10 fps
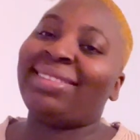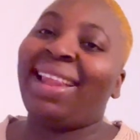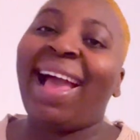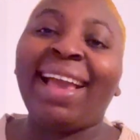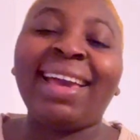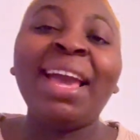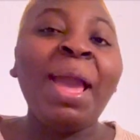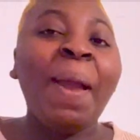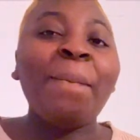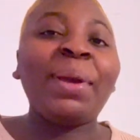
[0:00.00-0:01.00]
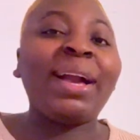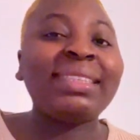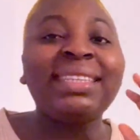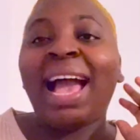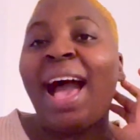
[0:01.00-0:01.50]
like,
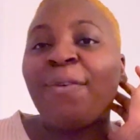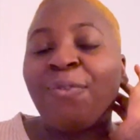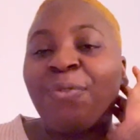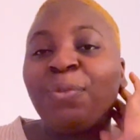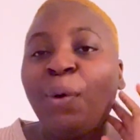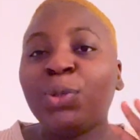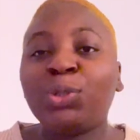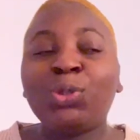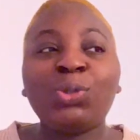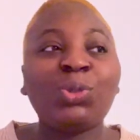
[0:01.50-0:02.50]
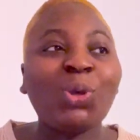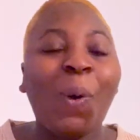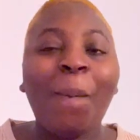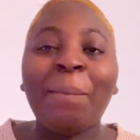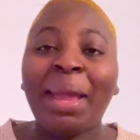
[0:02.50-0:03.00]
because they have
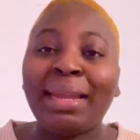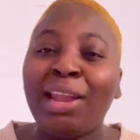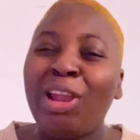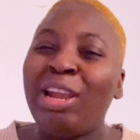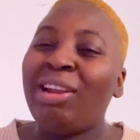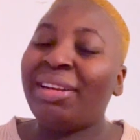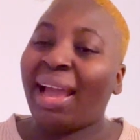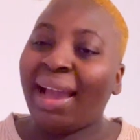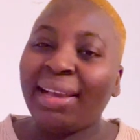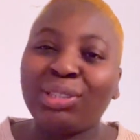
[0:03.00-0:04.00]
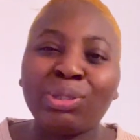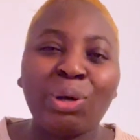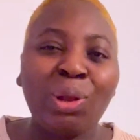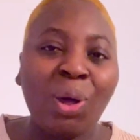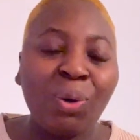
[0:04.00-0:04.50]
so many nice
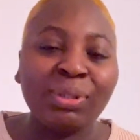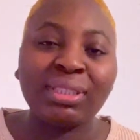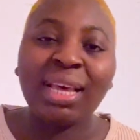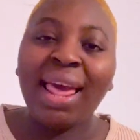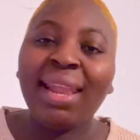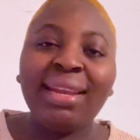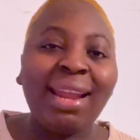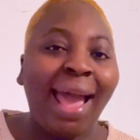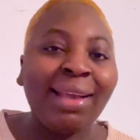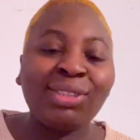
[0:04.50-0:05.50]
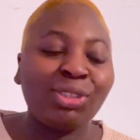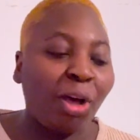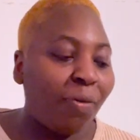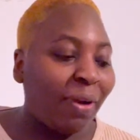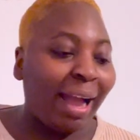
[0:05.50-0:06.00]
clothes, nice
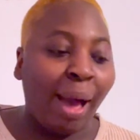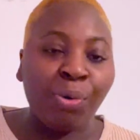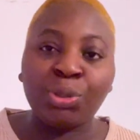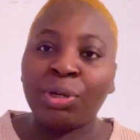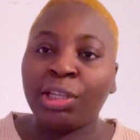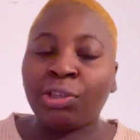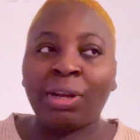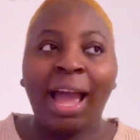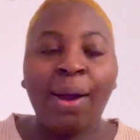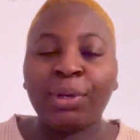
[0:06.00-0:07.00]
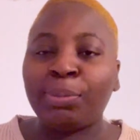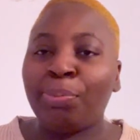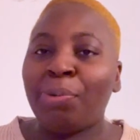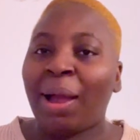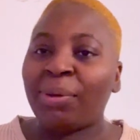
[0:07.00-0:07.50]
stuff. Like, I was on it for hours
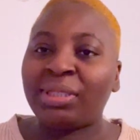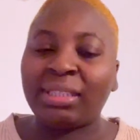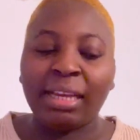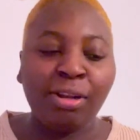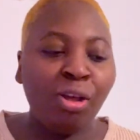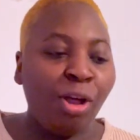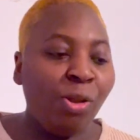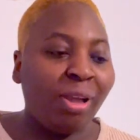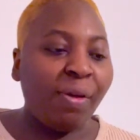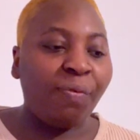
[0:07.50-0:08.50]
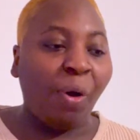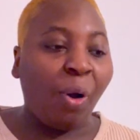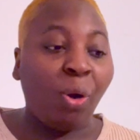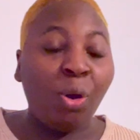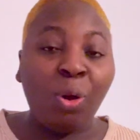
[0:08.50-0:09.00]
browsing, looking for
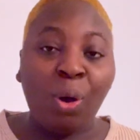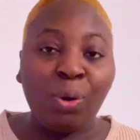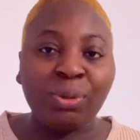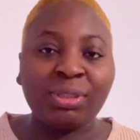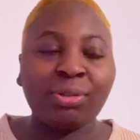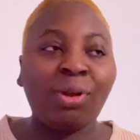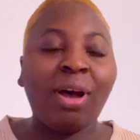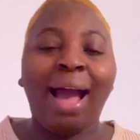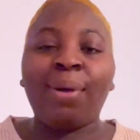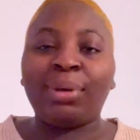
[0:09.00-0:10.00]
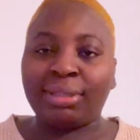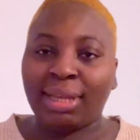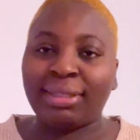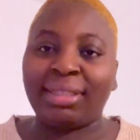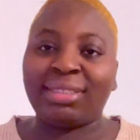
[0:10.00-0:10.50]
clothes. Not hours,
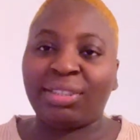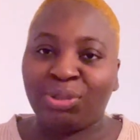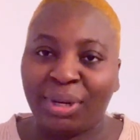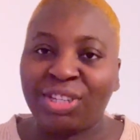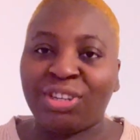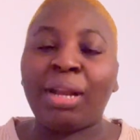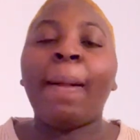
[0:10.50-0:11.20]
that's exaggeration,